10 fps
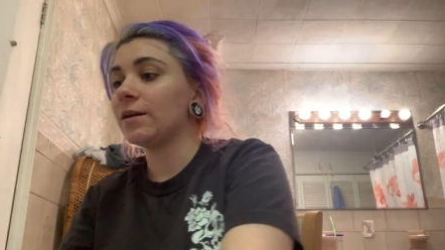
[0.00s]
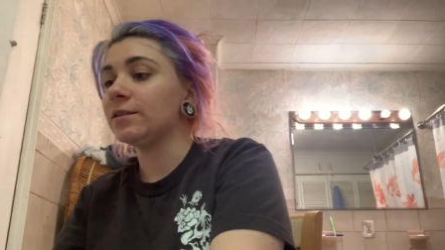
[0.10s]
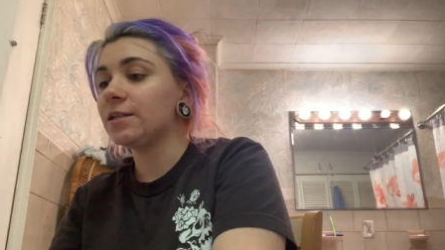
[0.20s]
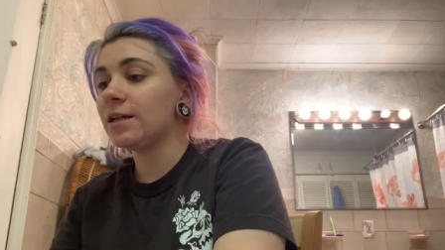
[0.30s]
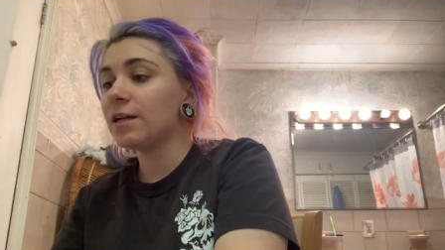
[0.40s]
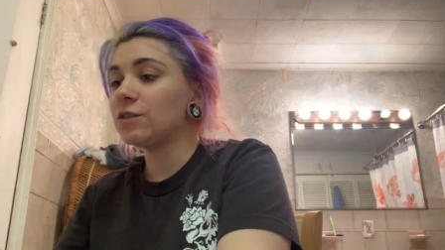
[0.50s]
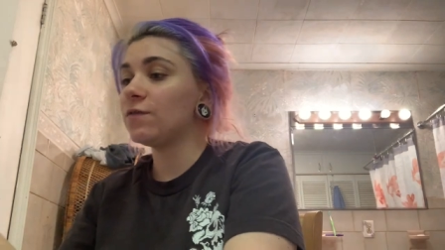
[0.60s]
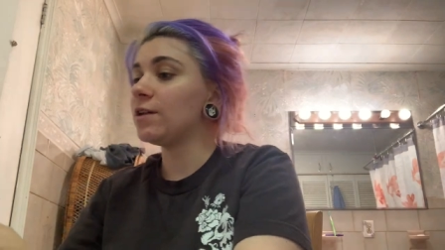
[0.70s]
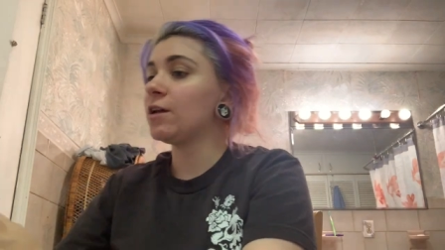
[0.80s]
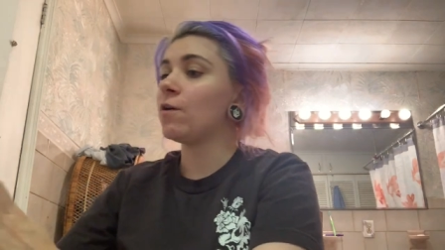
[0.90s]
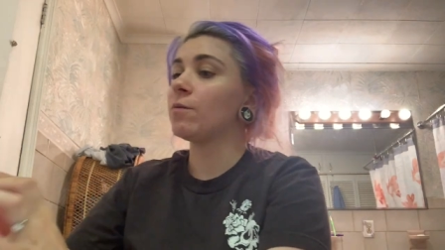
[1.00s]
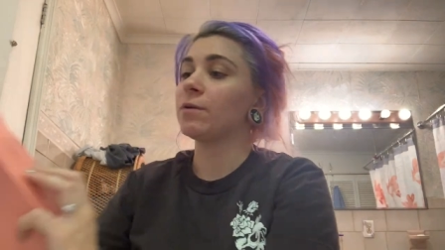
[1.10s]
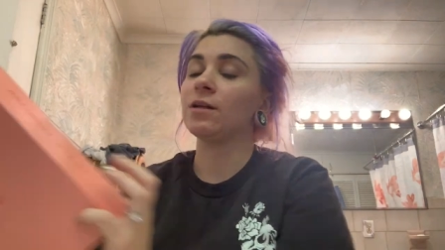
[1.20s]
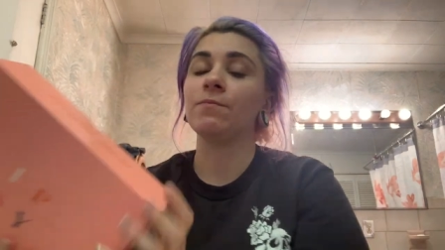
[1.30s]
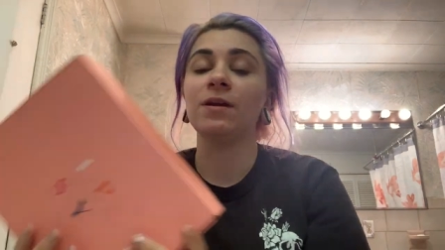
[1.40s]
In today's video, I'm
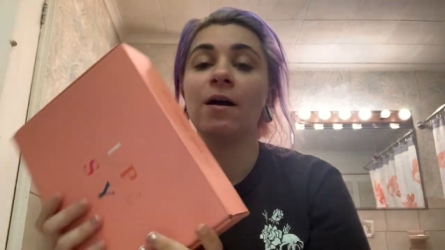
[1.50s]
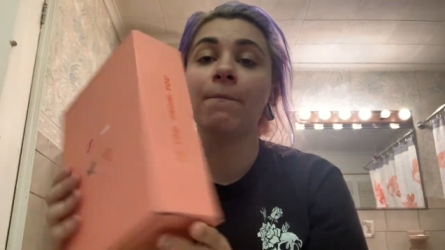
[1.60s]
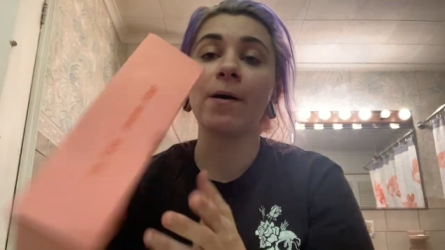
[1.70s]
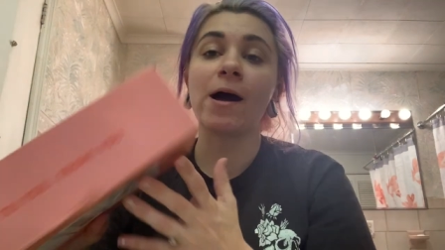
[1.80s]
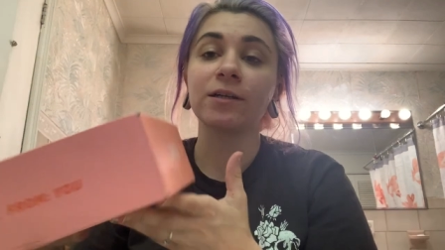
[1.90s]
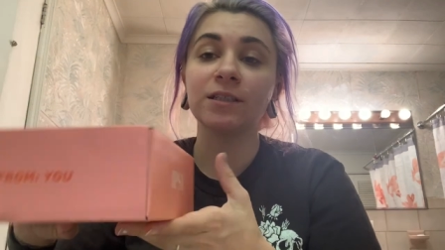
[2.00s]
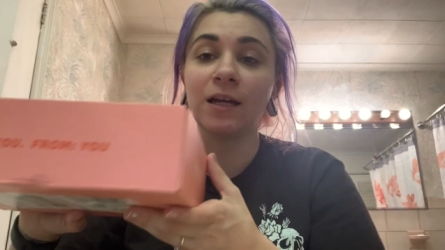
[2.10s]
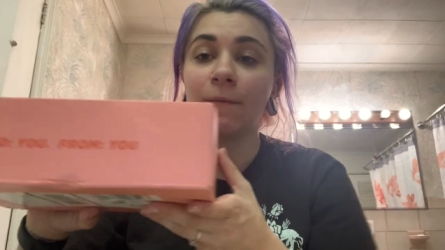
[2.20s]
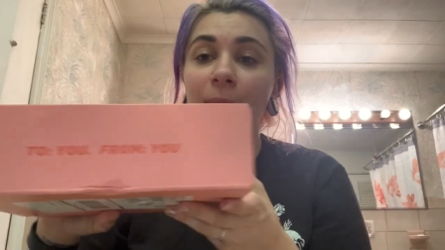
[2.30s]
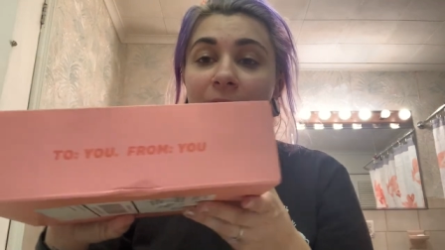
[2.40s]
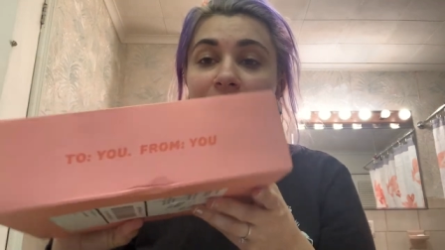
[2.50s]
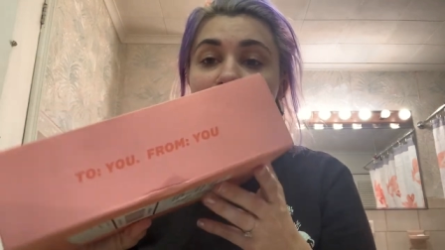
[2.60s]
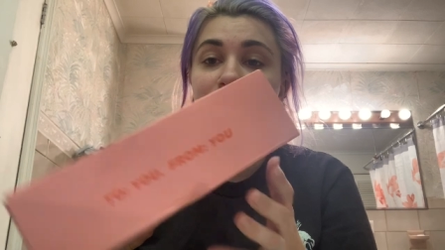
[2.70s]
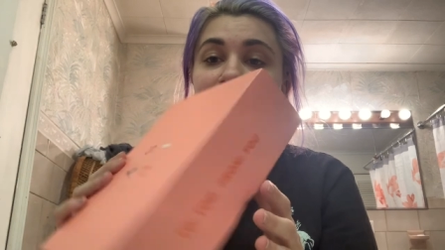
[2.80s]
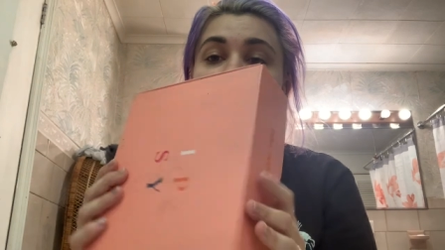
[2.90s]
gonna be unboxing my
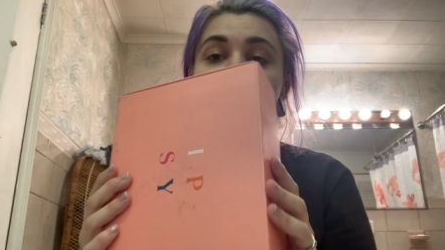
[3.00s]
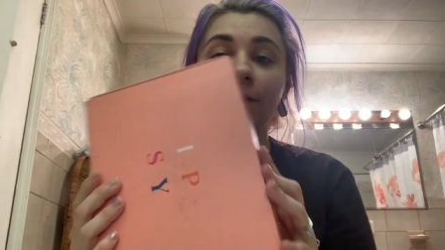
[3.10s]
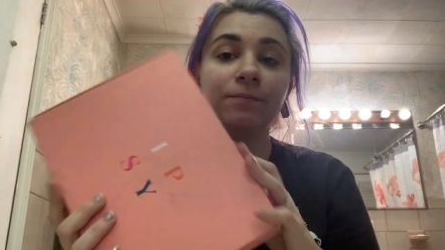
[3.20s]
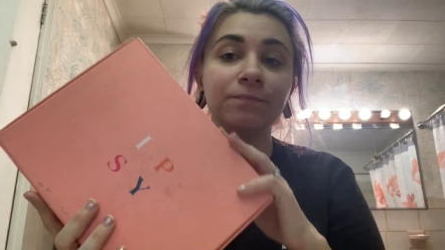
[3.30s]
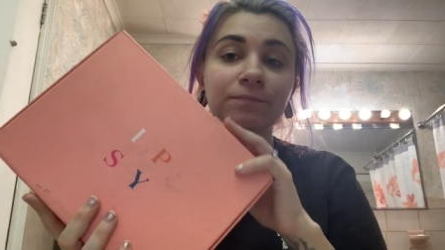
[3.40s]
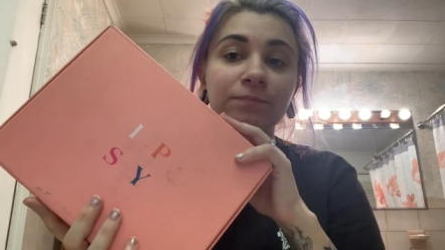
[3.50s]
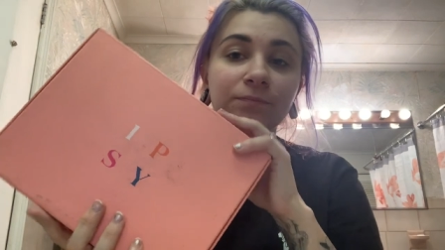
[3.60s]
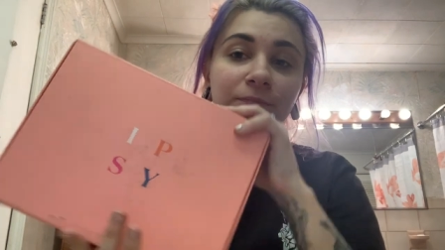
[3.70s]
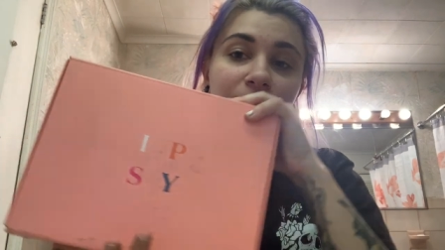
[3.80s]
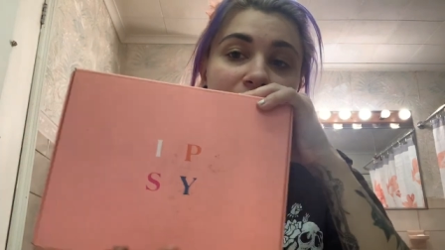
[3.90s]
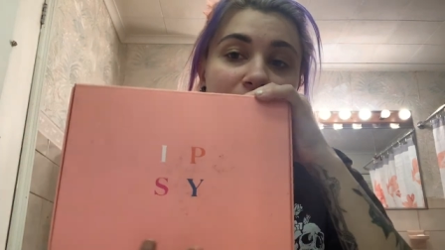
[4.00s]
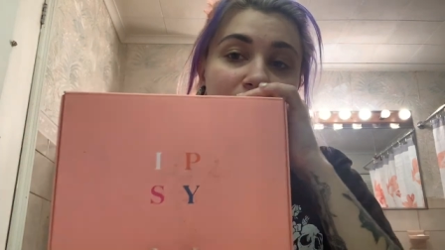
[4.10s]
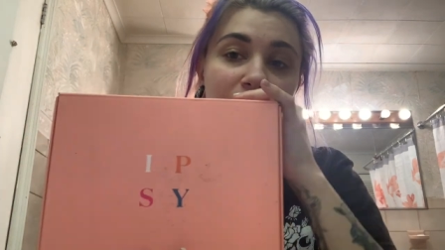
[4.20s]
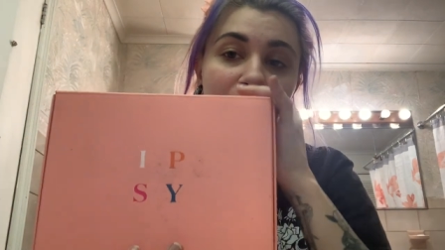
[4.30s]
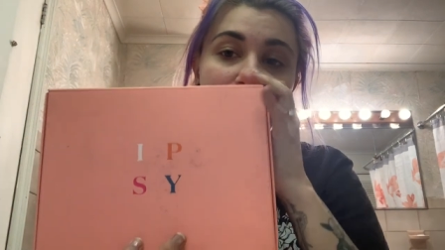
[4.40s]
Ipsy
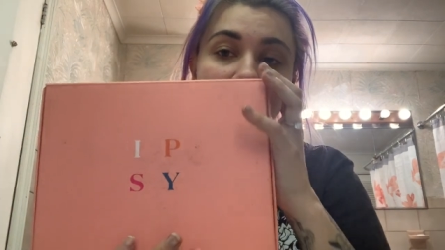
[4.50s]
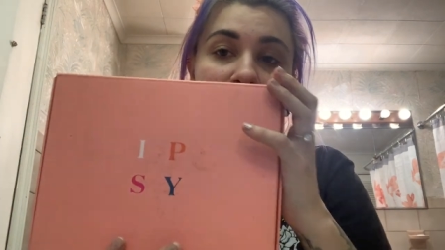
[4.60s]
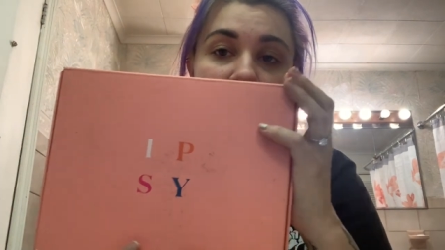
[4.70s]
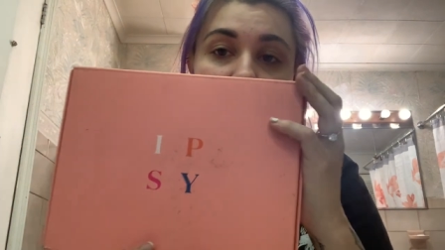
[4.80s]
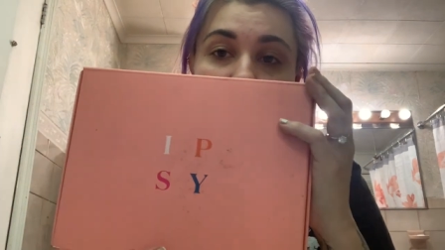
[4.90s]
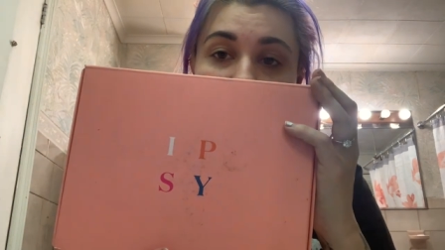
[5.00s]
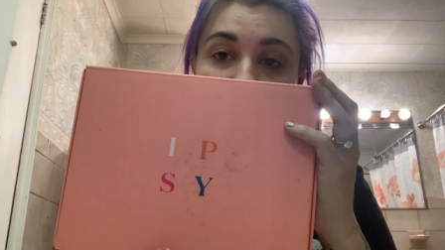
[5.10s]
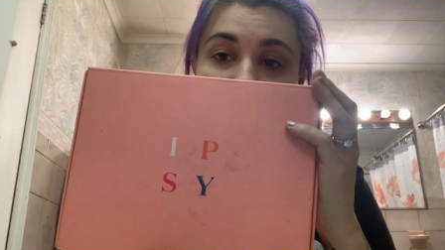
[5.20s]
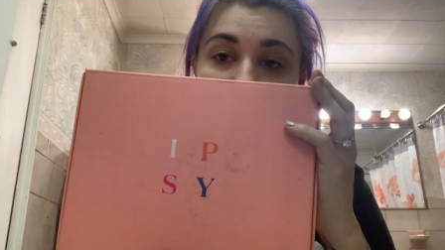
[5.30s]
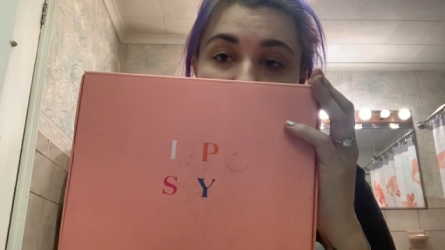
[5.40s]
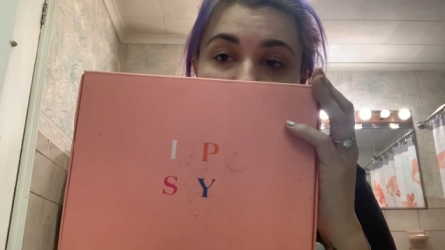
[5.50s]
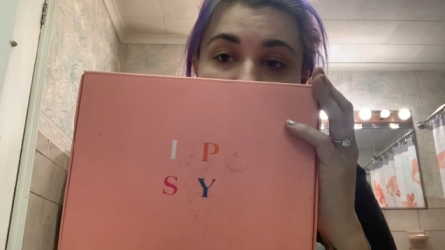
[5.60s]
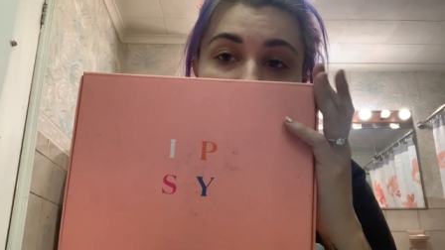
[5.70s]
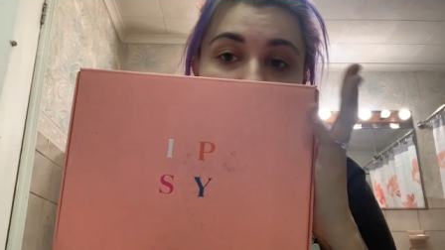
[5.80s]
Glam Plus bag